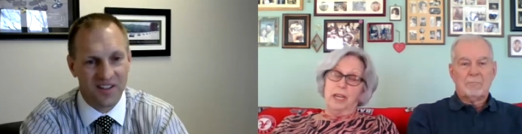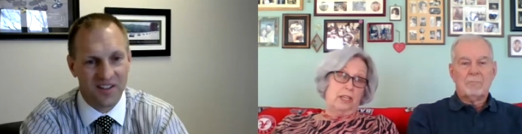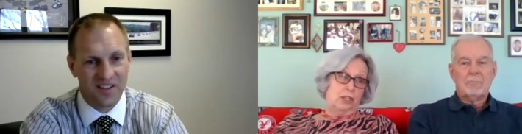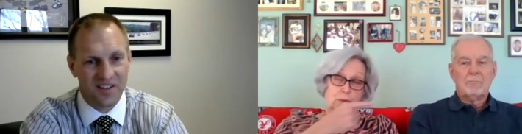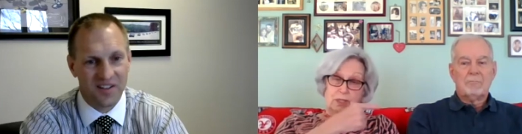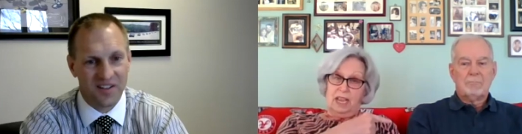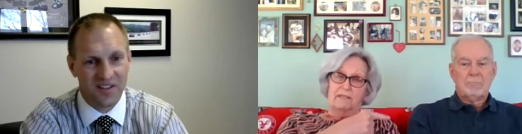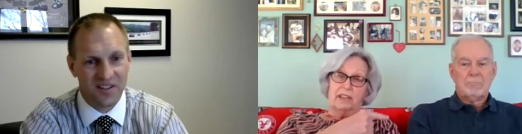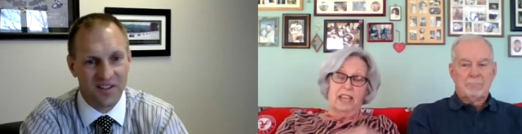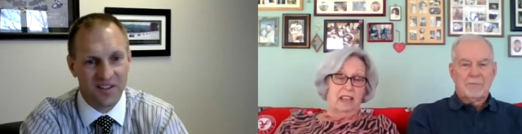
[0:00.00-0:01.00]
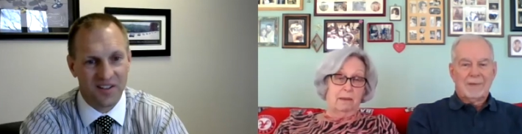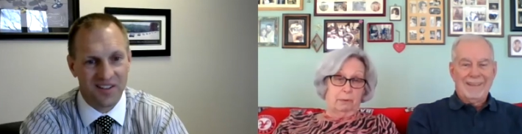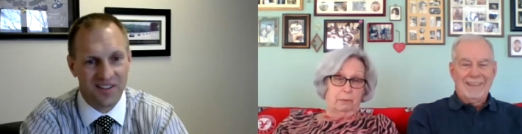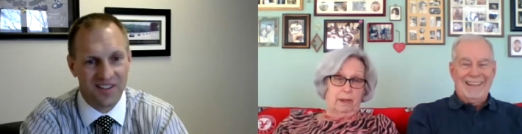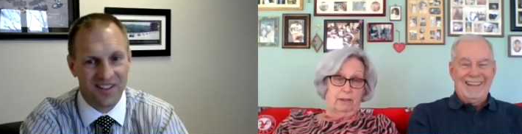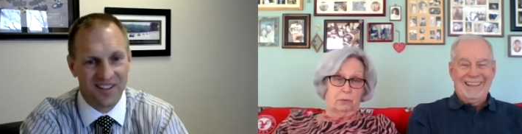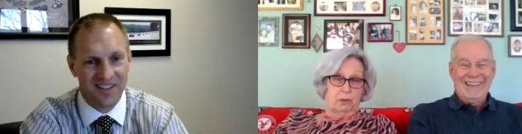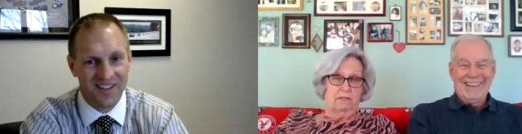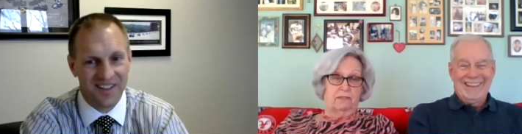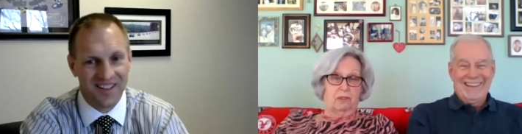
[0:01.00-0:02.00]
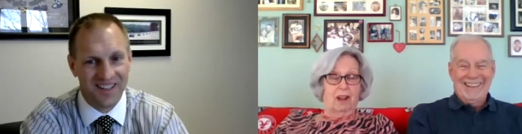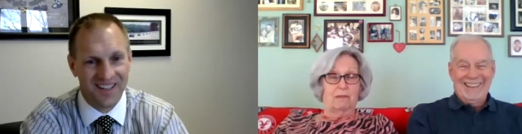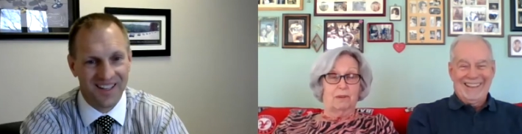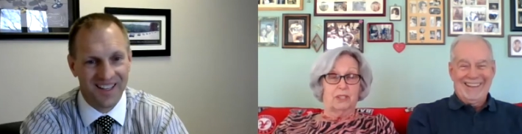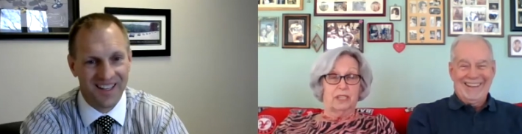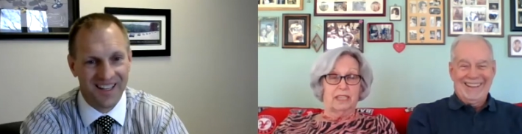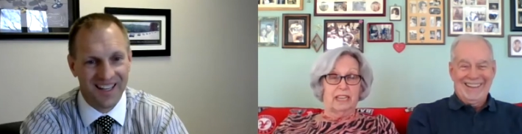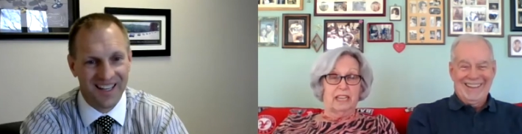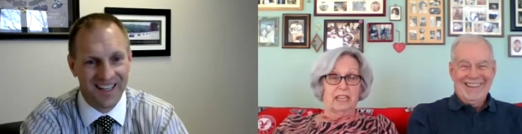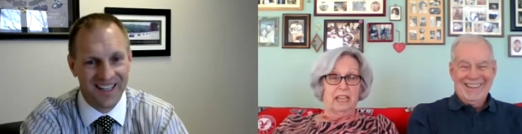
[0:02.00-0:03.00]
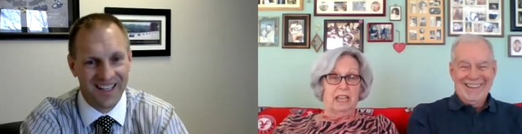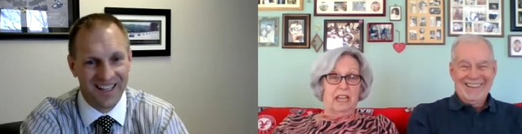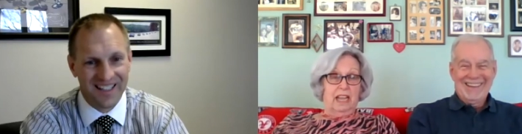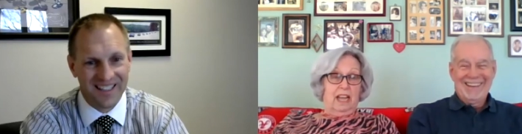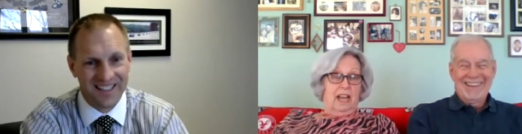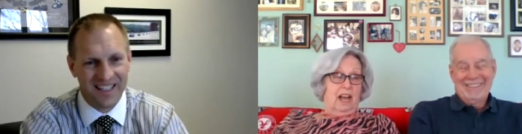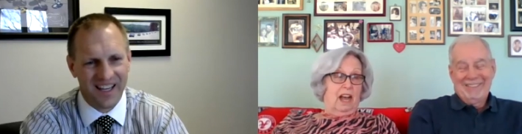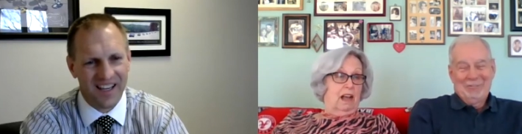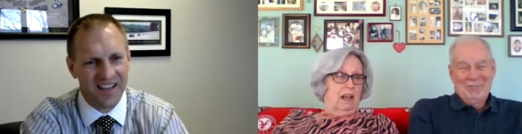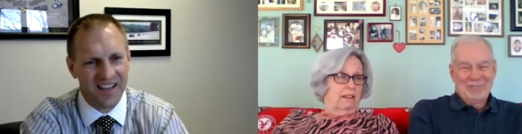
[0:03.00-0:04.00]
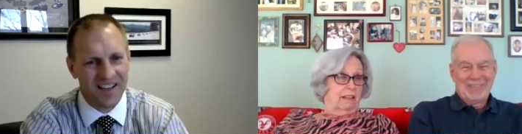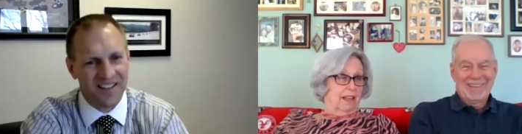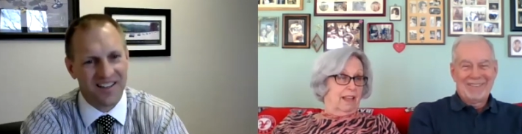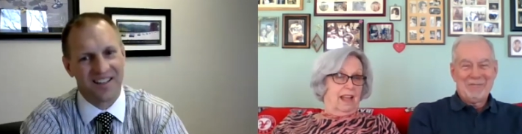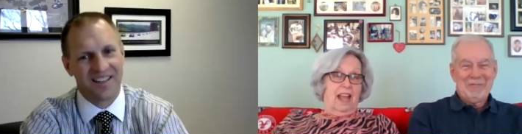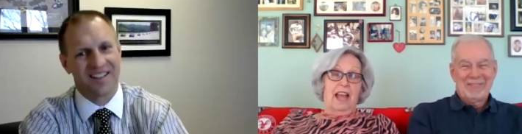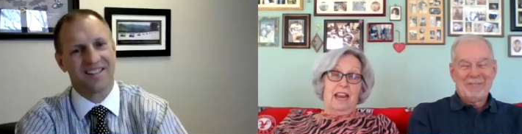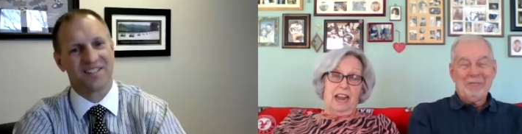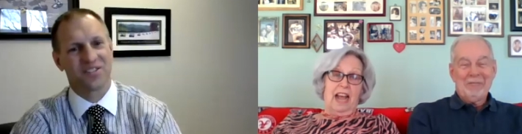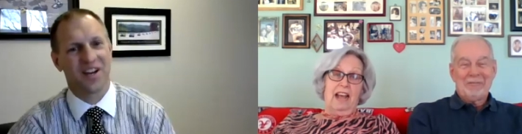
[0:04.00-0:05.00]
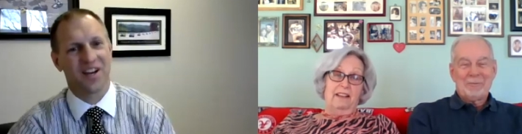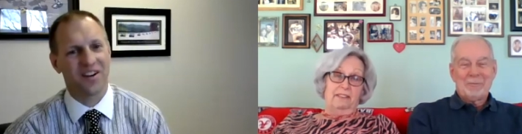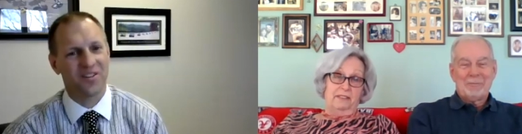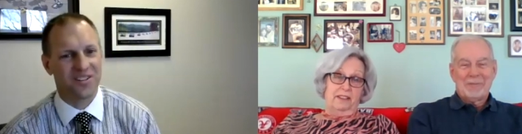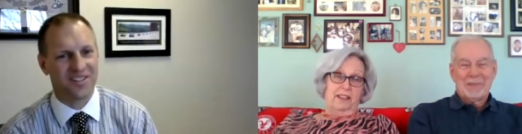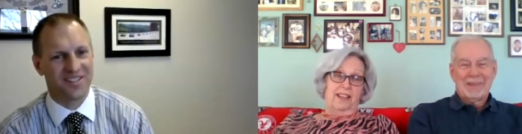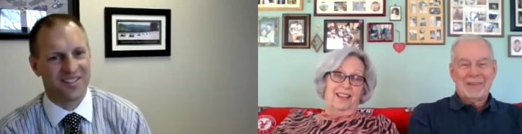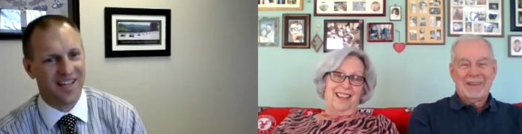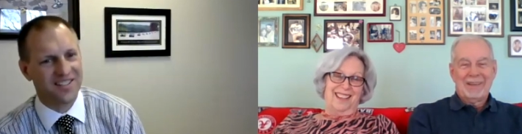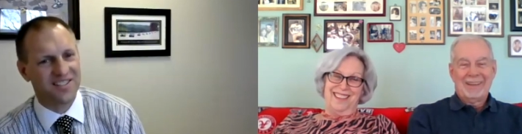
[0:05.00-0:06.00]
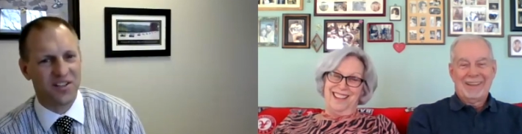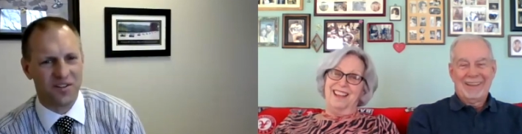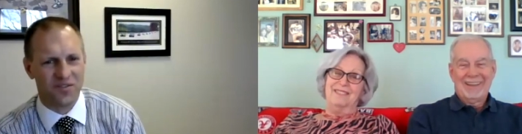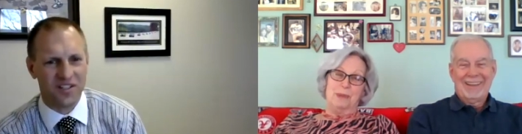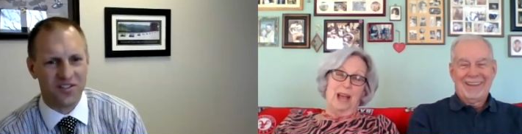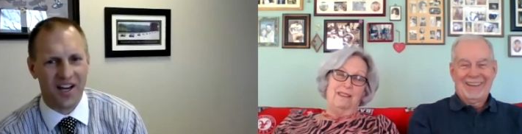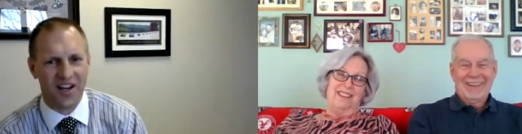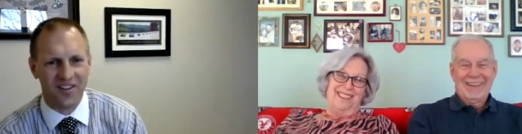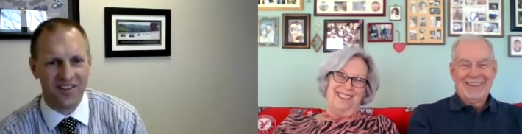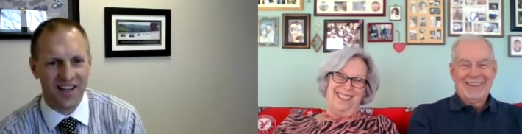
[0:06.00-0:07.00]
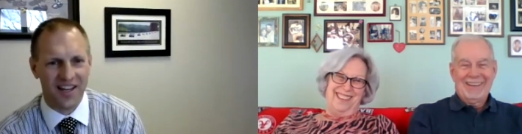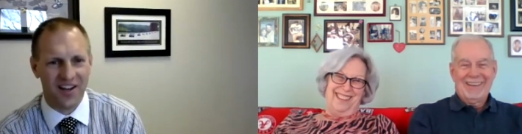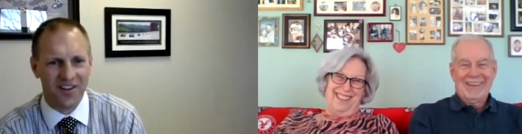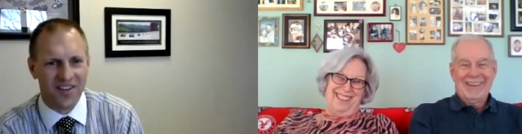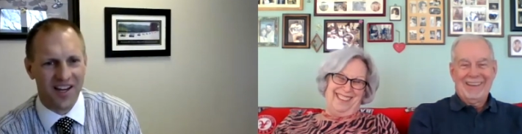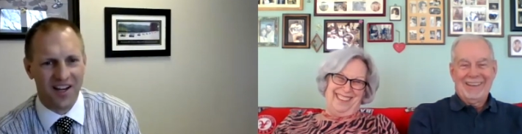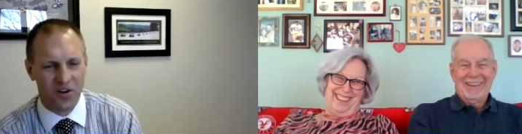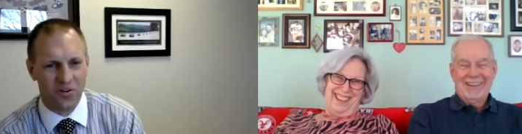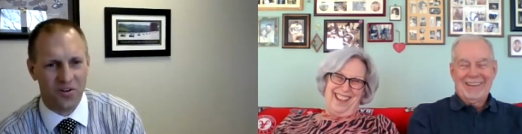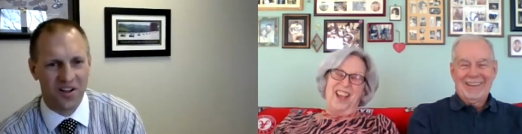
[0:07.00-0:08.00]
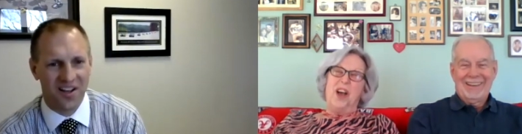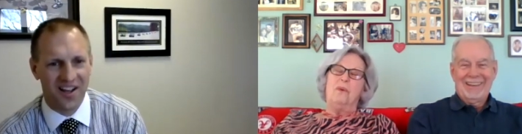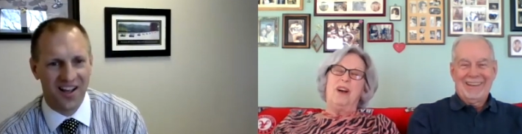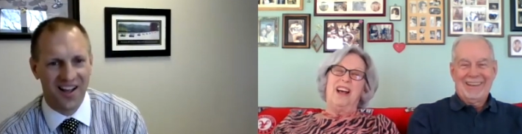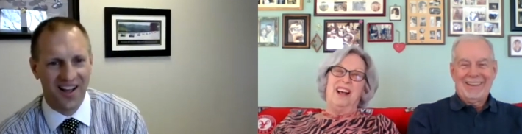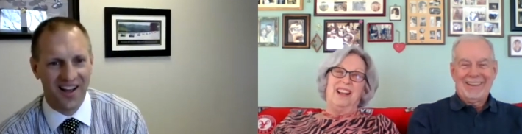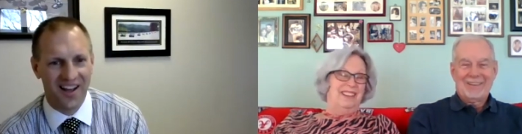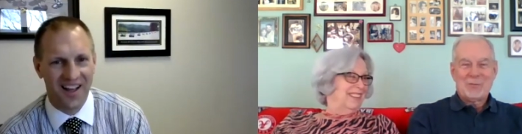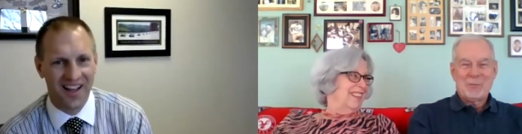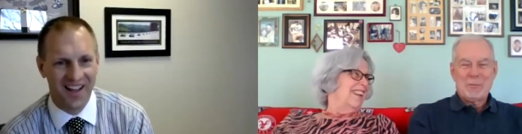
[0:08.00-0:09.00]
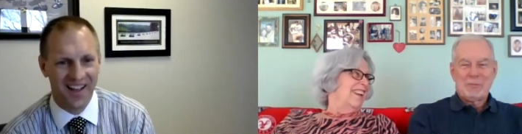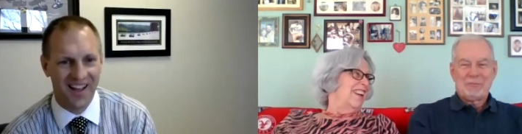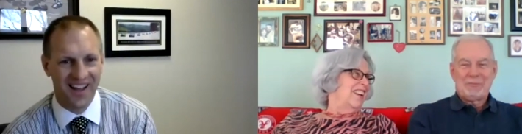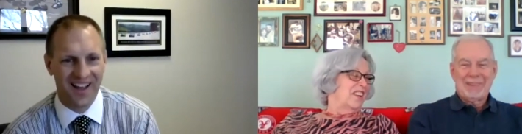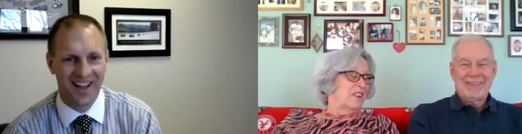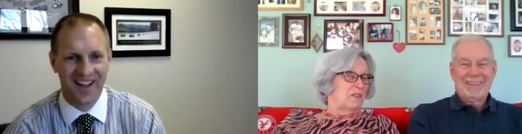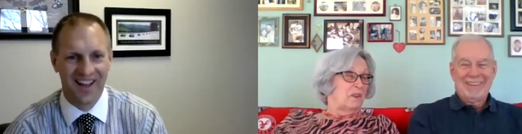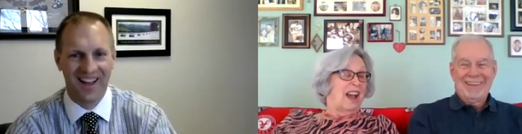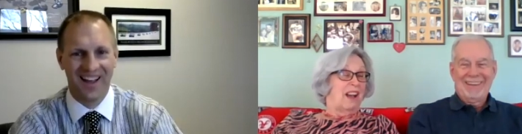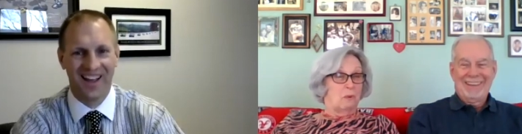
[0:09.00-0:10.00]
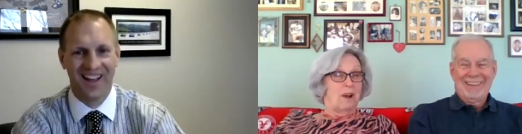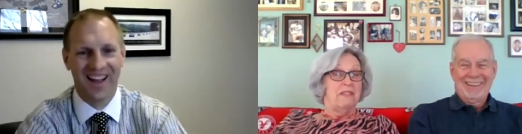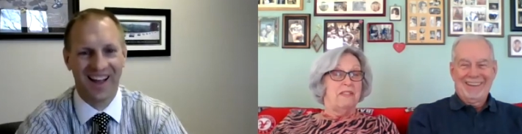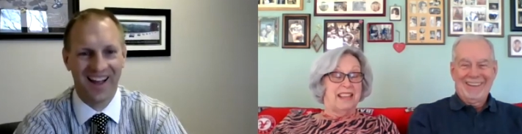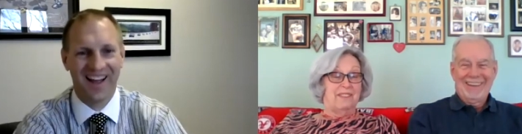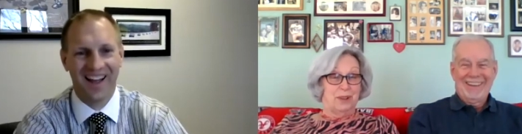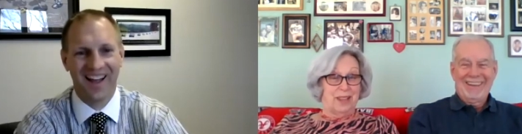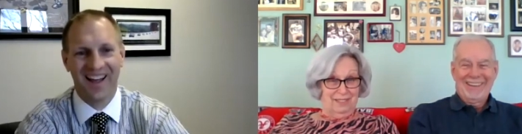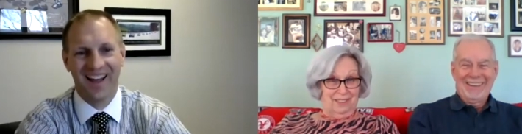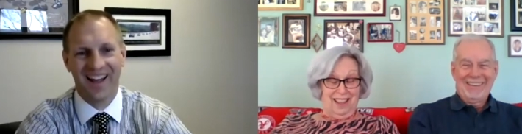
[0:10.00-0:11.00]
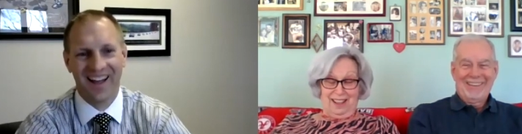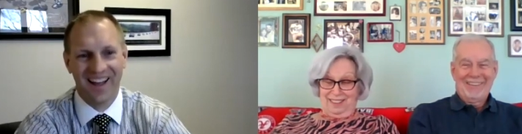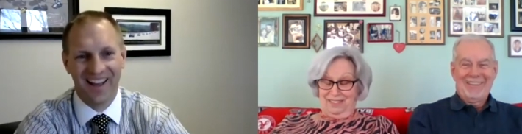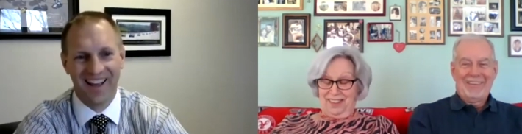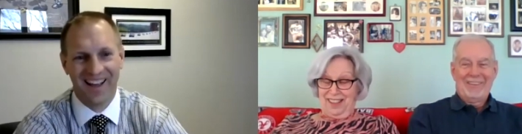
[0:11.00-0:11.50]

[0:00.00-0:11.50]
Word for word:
Speaker 1: change was having him around 24 hours a day. Yeah. Uh, and so I,
Speaker 2: that's different. So how did that how did that
Speaker 1: go? Well, uh, oh, uh, one thing we have ha-